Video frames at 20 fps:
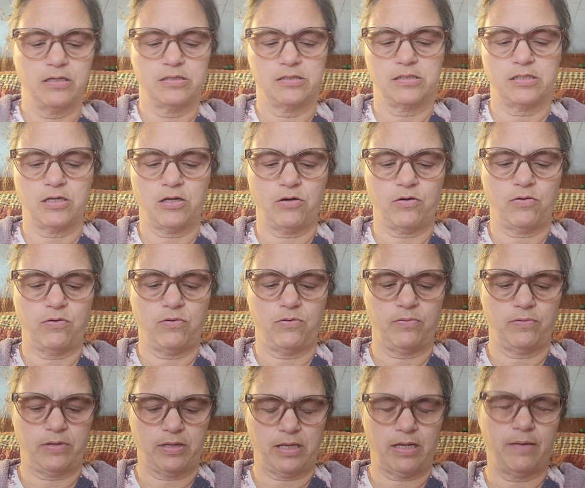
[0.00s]
So,
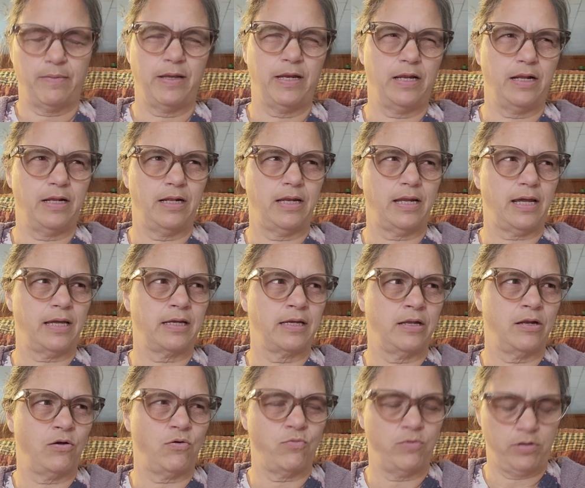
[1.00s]
I mean, I
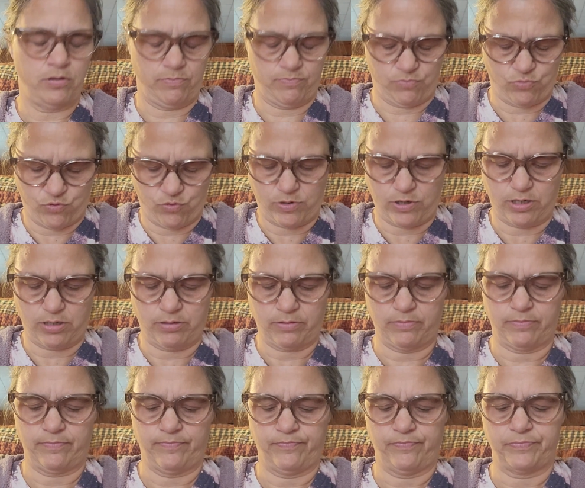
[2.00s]
can order more,
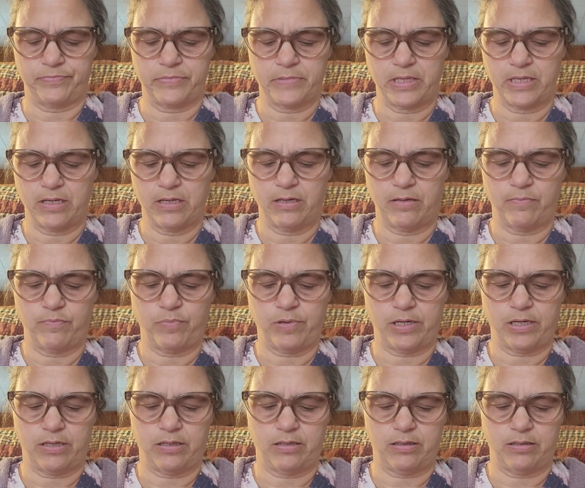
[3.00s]

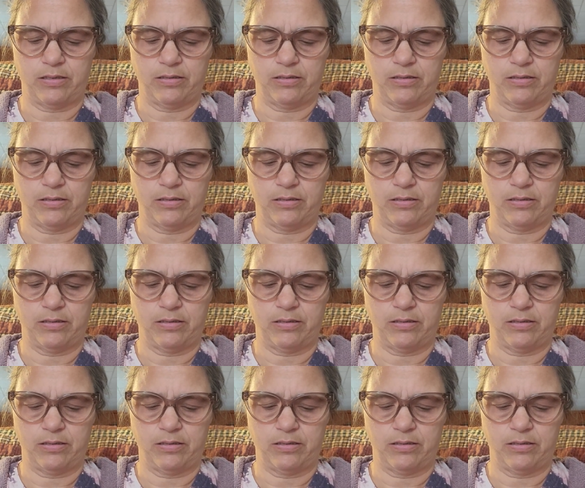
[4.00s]
but